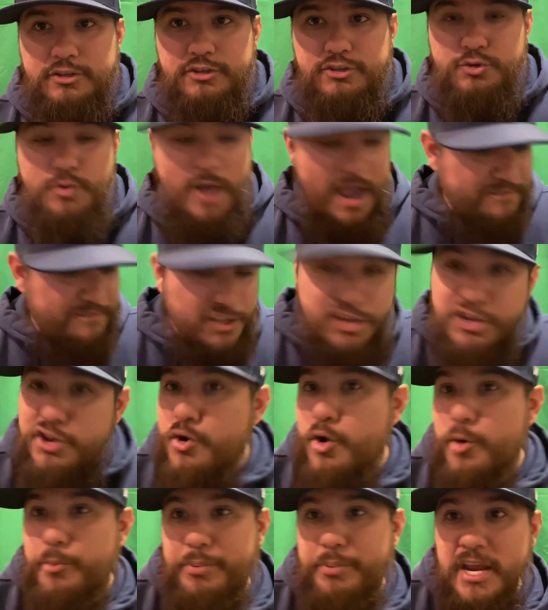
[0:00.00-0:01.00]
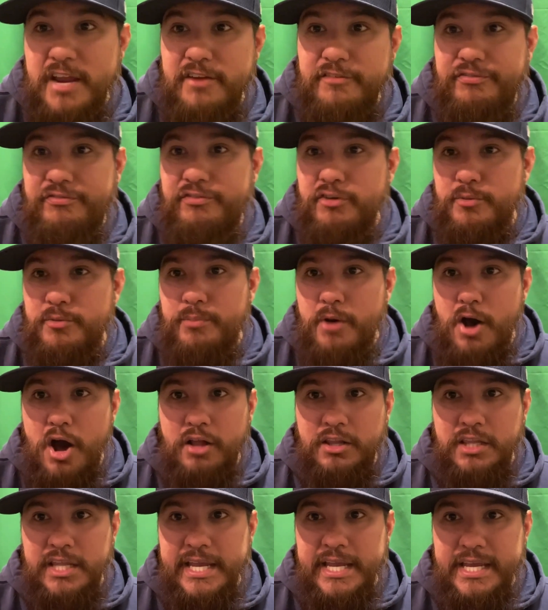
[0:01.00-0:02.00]
You have the European
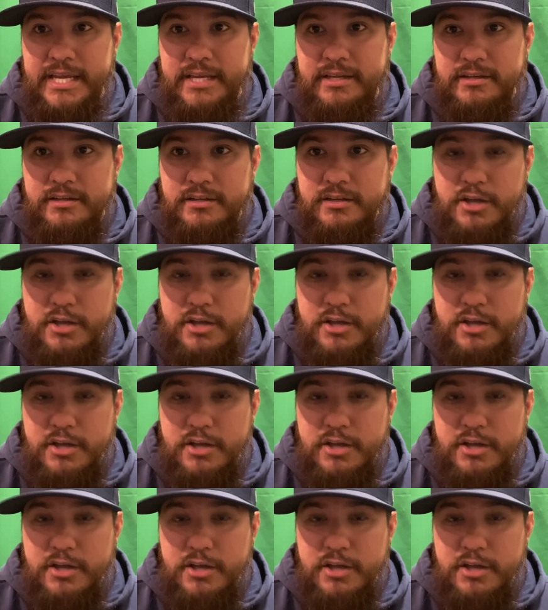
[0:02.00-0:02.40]
Football League,